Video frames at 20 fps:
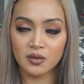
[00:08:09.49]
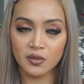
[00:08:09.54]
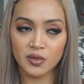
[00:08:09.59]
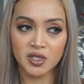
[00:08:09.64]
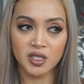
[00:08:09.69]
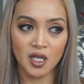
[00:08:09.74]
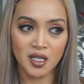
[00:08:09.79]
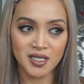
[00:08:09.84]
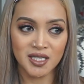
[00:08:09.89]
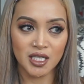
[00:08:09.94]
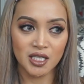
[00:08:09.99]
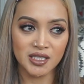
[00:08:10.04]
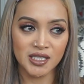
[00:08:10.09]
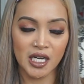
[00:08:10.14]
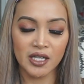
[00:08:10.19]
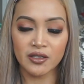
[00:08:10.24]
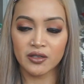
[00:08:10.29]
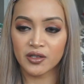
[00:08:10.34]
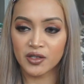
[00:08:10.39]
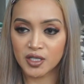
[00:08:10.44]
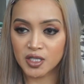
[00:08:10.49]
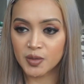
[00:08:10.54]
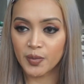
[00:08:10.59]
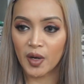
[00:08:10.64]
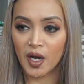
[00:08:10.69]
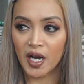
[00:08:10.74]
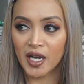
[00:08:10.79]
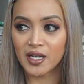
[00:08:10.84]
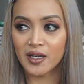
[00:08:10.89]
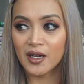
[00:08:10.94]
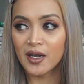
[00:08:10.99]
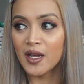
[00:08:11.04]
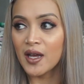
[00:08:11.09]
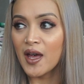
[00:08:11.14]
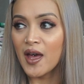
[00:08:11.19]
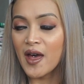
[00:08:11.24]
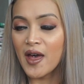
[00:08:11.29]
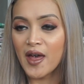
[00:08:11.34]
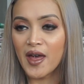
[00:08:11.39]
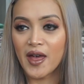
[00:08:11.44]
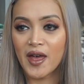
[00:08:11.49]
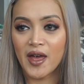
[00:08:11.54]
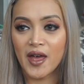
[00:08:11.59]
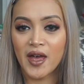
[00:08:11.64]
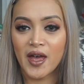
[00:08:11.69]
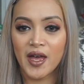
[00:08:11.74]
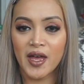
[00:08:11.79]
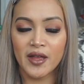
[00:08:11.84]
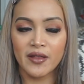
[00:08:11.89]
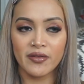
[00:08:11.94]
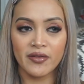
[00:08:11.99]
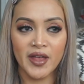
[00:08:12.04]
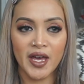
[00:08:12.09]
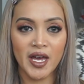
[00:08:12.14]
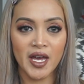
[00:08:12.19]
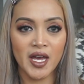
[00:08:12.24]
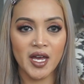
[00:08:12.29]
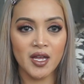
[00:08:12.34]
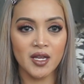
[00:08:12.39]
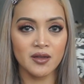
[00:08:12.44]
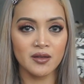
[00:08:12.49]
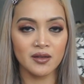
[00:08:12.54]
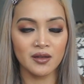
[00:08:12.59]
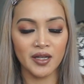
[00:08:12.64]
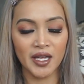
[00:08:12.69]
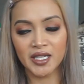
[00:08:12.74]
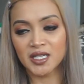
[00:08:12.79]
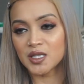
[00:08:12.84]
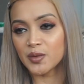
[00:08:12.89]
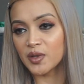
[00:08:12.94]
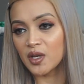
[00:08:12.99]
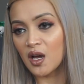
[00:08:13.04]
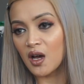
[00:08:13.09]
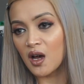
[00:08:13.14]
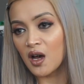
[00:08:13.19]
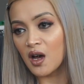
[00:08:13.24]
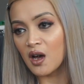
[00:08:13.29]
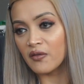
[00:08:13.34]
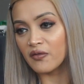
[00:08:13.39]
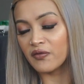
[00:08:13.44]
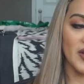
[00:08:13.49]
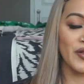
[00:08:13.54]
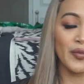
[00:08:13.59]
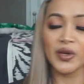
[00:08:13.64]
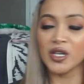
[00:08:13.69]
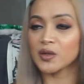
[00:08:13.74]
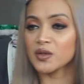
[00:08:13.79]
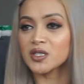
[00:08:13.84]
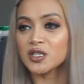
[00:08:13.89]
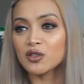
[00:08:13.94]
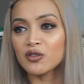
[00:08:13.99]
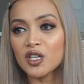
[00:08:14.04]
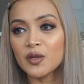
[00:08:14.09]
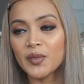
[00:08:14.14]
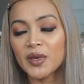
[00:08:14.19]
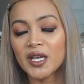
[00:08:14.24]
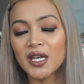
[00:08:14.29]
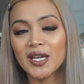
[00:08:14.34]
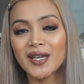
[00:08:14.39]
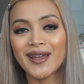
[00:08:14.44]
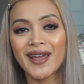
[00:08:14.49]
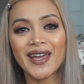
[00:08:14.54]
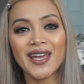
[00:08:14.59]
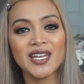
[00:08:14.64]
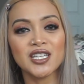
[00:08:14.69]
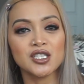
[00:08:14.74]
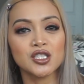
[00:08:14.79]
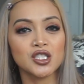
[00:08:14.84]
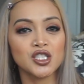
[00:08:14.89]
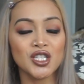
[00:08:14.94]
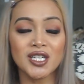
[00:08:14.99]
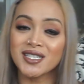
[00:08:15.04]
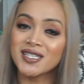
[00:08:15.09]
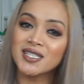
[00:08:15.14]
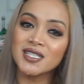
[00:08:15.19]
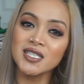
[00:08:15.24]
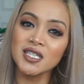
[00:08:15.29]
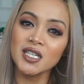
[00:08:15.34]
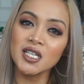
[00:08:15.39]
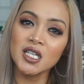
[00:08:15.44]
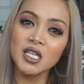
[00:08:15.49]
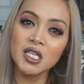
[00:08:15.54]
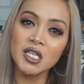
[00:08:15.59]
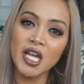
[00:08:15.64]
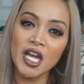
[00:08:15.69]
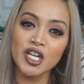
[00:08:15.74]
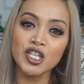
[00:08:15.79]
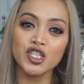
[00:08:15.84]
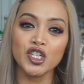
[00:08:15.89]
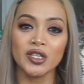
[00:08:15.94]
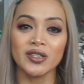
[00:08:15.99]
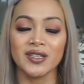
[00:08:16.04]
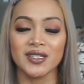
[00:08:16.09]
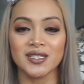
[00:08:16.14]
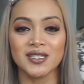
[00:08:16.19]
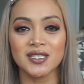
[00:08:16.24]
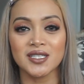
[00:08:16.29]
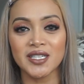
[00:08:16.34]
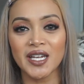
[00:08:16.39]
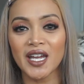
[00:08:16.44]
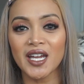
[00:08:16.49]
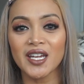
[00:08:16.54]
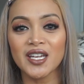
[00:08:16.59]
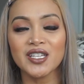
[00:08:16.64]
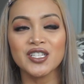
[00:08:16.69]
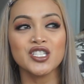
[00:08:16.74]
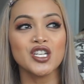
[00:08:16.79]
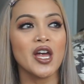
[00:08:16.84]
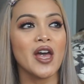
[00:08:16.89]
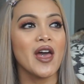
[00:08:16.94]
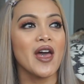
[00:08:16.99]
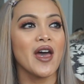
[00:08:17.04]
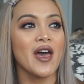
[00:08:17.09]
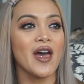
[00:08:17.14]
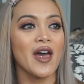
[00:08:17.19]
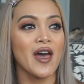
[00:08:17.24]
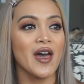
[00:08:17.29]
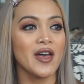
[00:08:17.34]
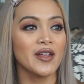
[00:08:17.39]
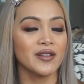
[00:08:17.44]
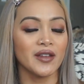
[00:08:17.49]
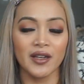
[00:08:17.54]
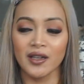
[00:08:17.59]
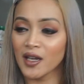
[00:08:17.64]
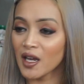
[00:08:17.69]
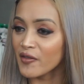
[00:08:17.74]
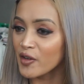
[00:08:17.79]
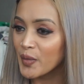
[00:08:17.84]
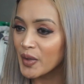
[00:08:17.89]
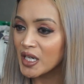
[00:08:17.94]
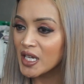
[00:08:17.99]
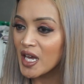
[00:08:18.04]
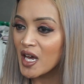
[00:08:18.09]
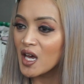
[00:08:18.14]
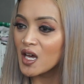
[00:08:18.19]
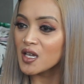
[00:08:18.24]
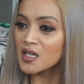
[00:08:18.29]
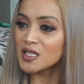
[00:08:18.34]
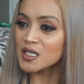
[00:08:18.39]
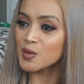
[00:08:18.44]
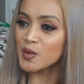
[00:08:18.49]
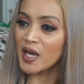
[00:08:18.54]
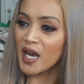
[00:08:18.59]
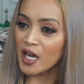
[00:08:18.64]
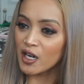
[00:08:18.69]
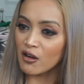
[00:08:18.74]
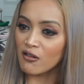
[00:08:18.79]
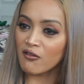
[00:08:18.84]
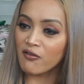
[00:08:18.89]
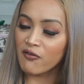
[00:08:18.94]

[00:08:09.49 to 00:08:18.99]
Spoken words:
was all settled down in their spot, and then lights went off, everybody was screaming, and Justin entered the stage, and like everybody else, we had our